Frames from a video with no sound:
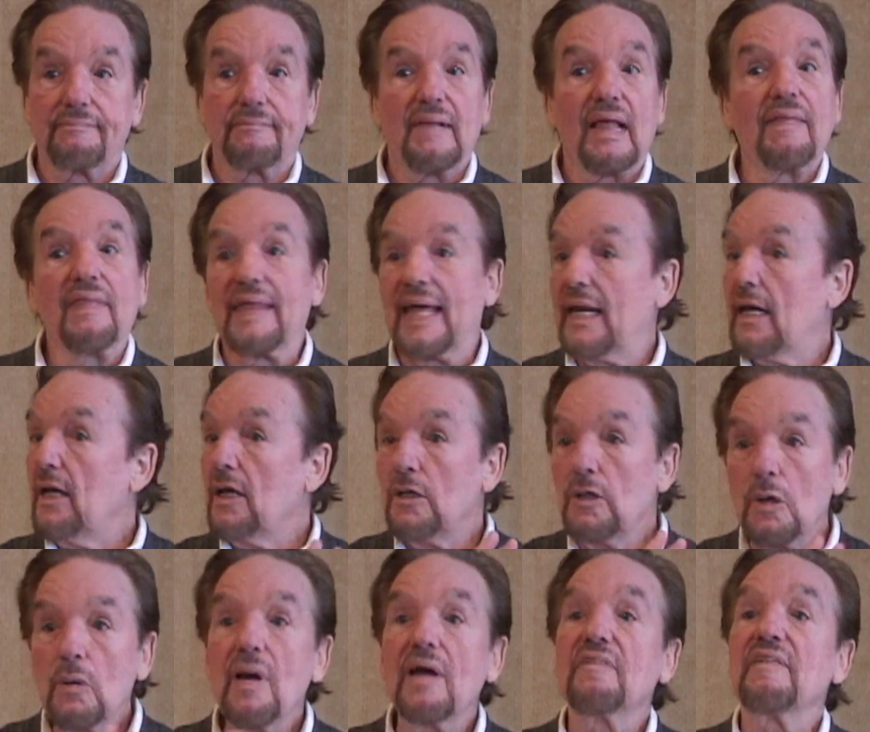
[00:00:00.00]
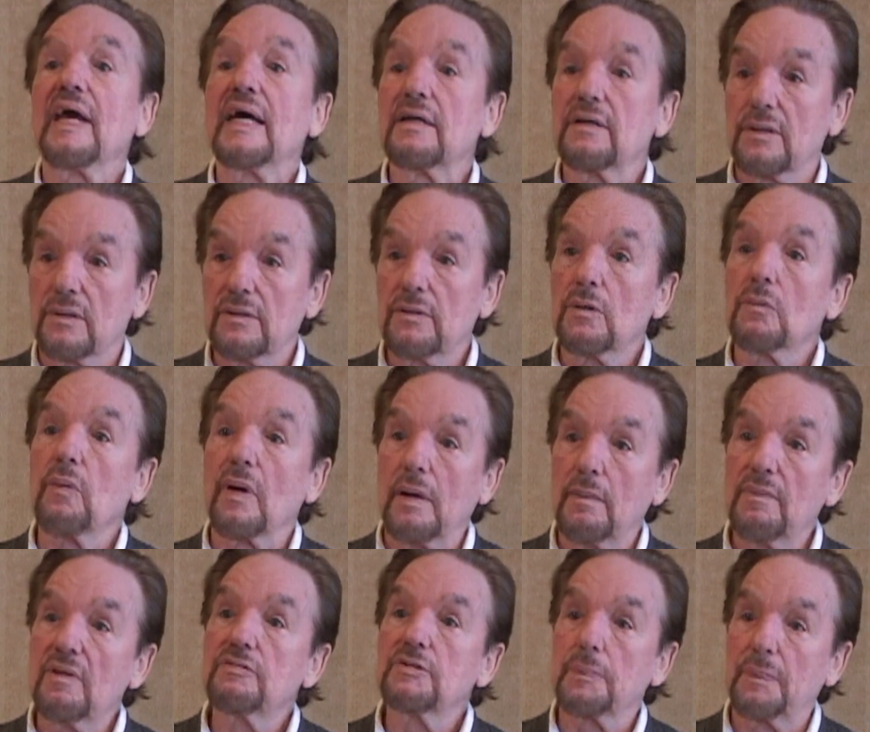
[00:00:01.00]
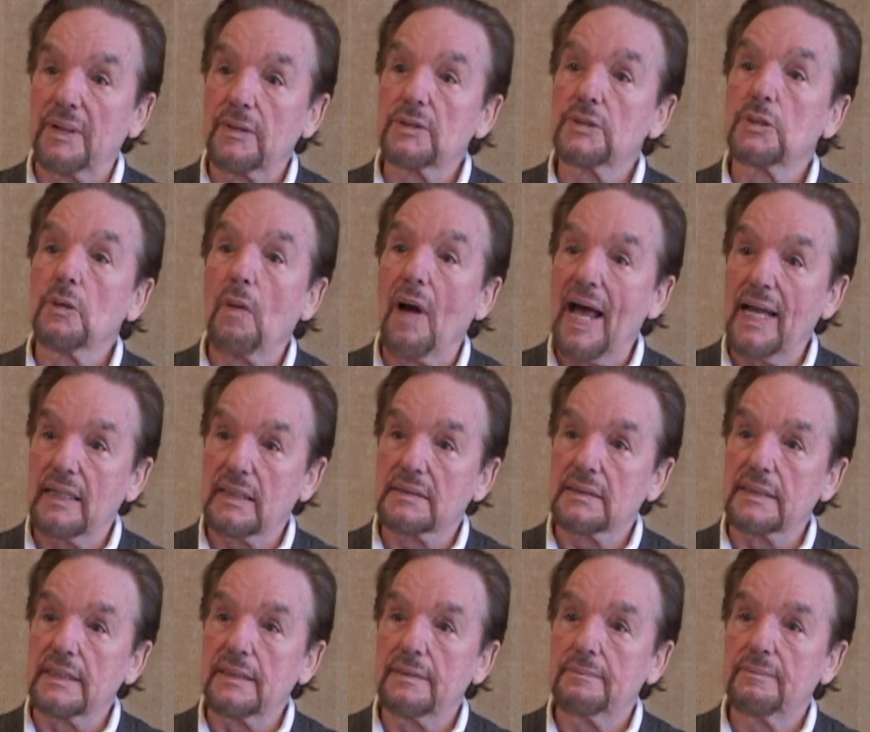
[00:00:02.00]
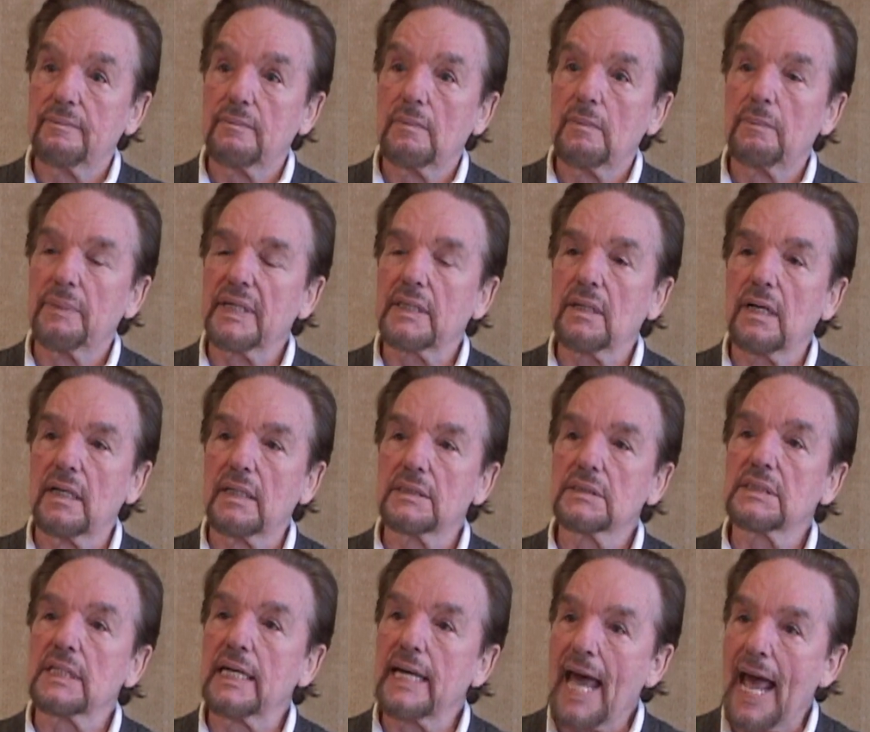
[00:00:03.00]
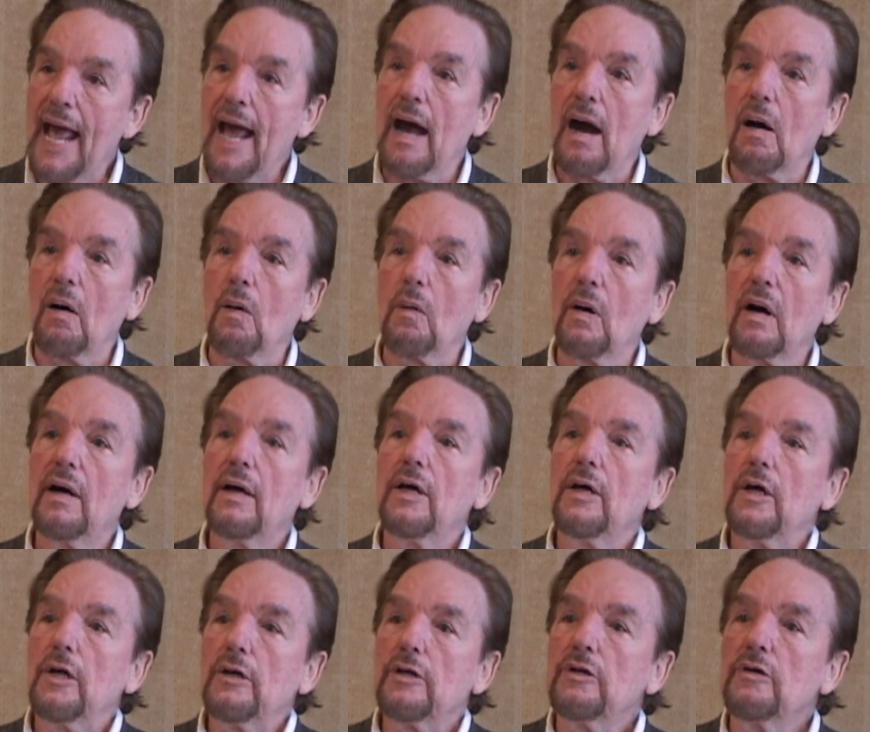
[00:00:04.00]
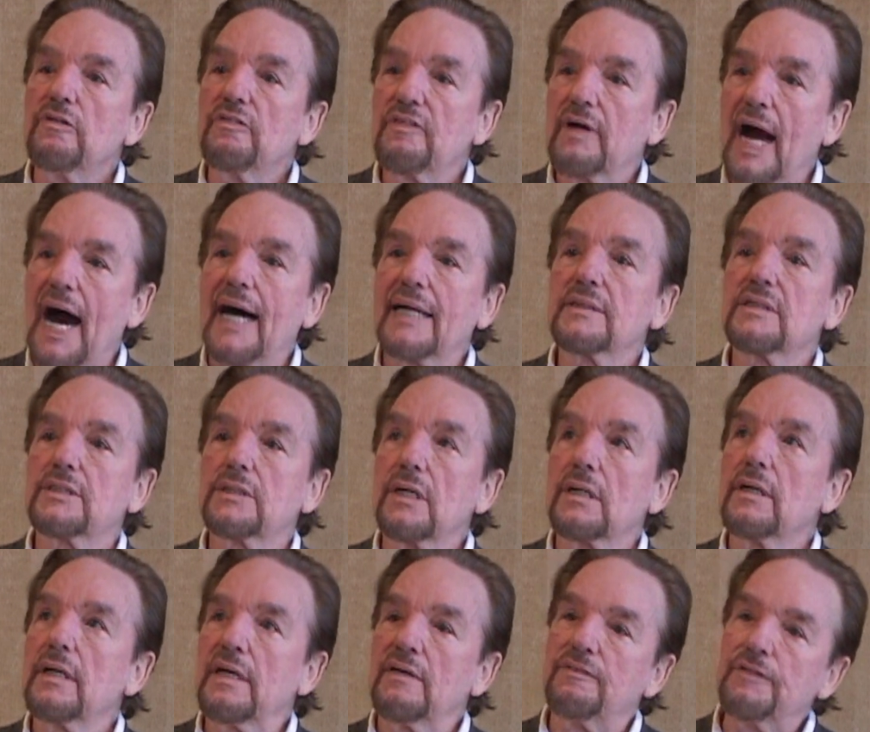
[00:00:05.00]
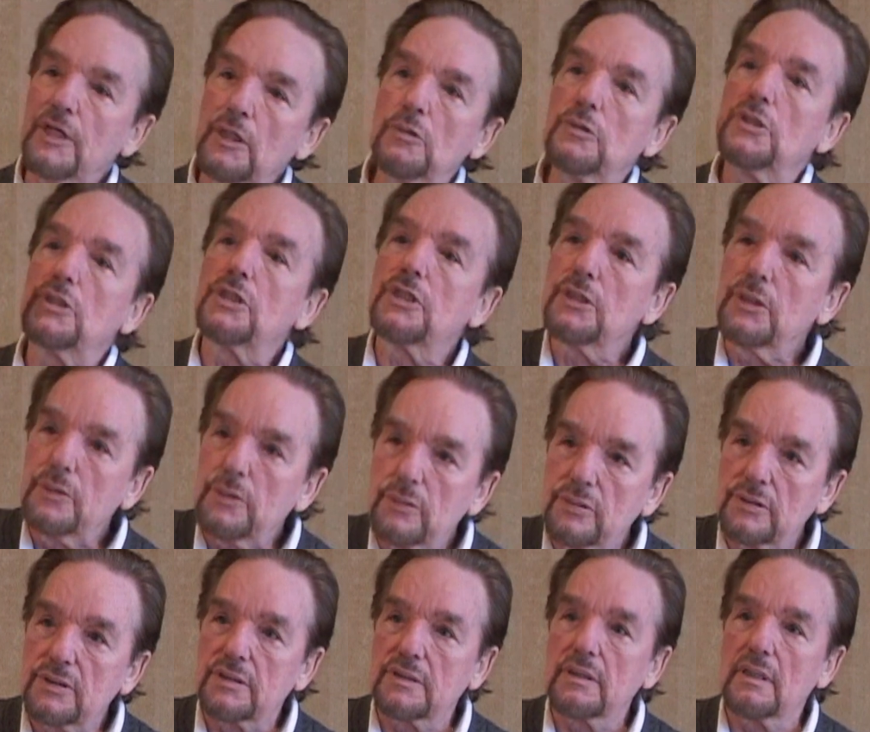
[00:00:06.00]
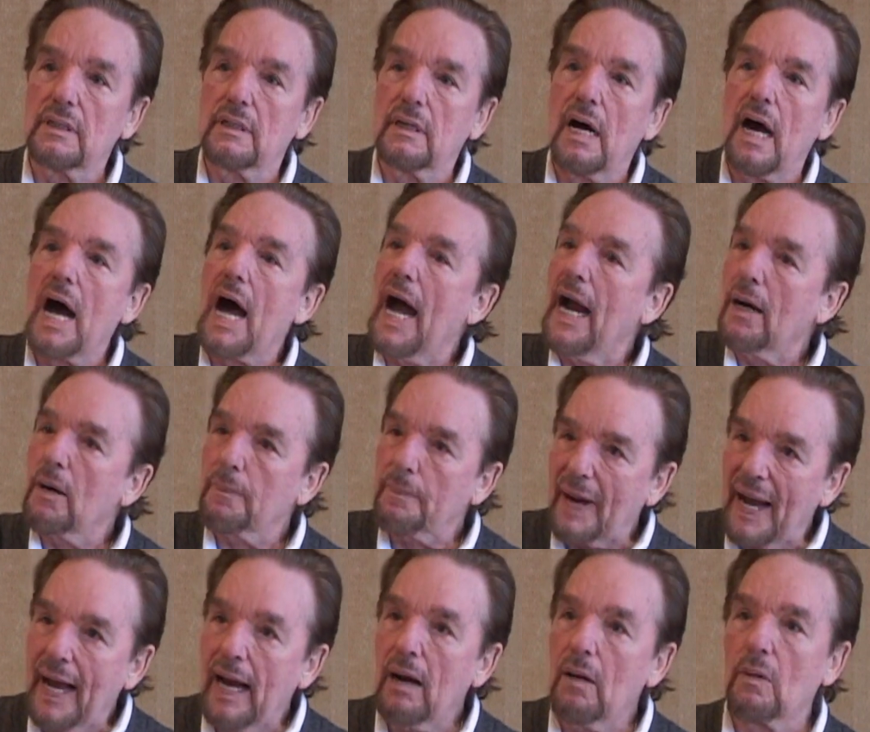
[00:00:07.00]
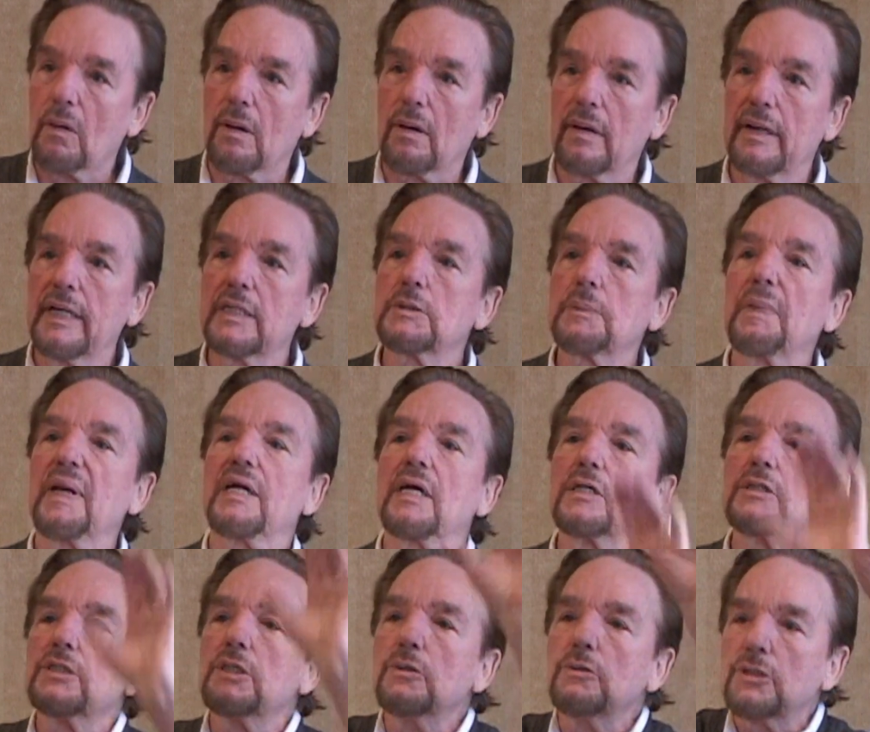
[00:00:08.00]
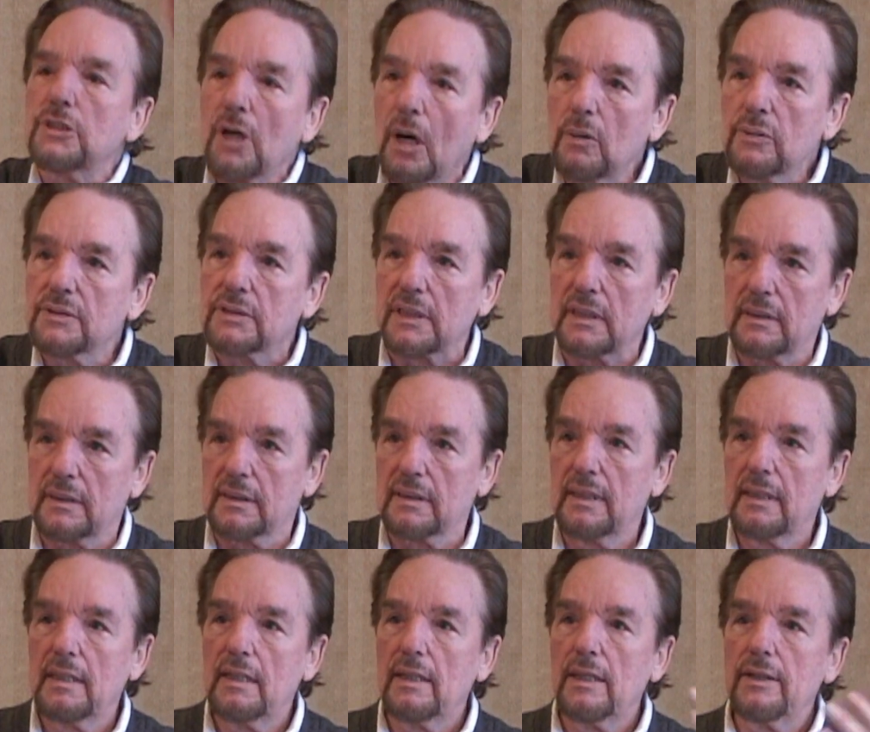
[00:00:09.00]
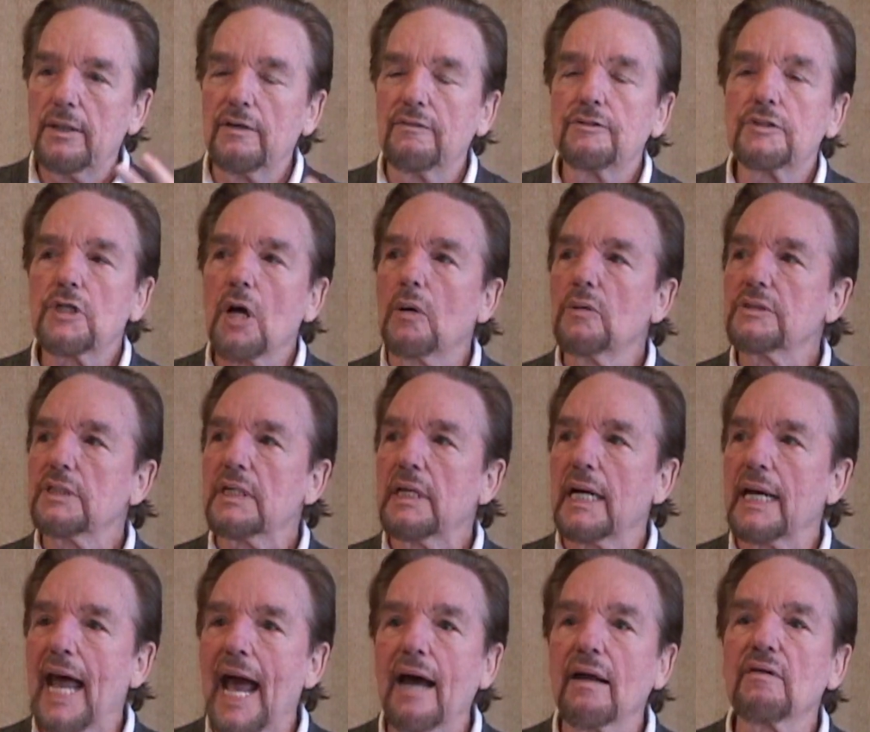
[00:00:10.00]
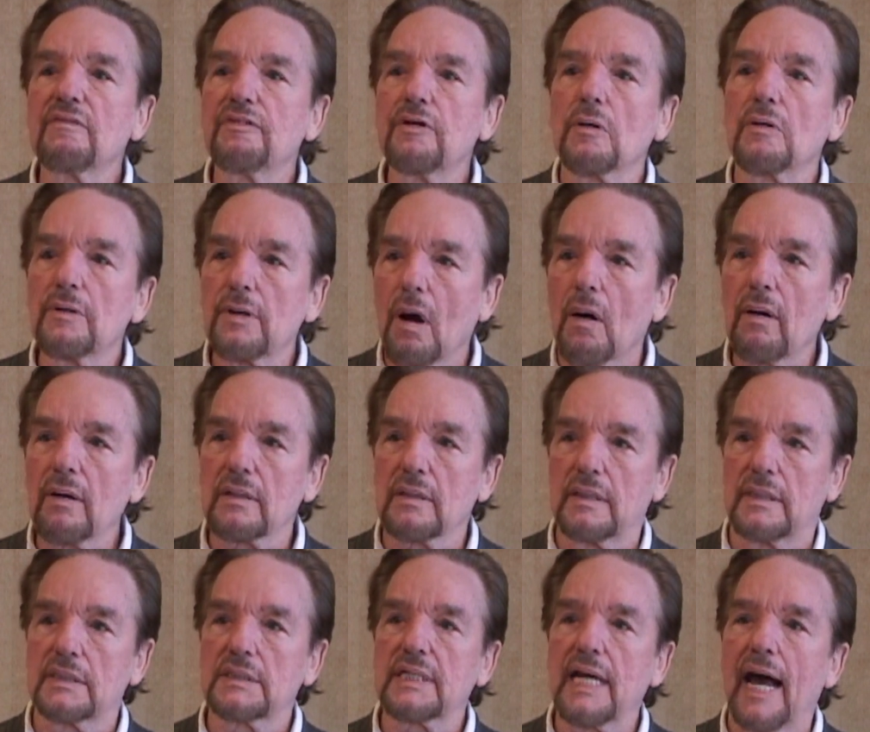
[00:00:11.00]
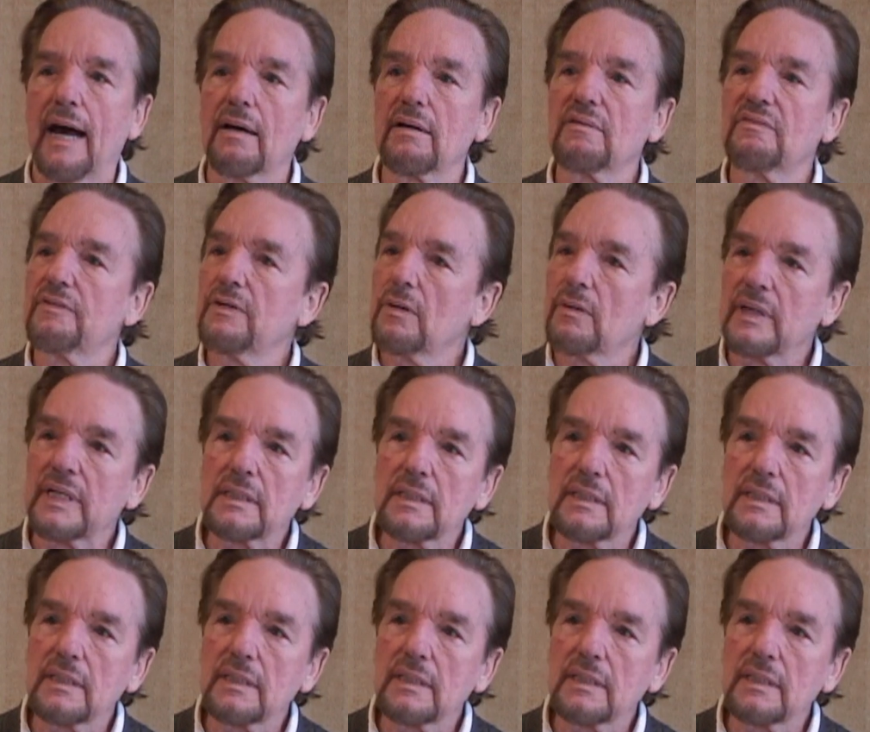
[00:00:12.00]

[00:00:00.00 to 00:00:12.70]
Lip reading: then you have entered the realm of spirituality. Because now you've got to, if you choose a higher power, it's because you chose it. You've chosen it out of your darkness, out of your,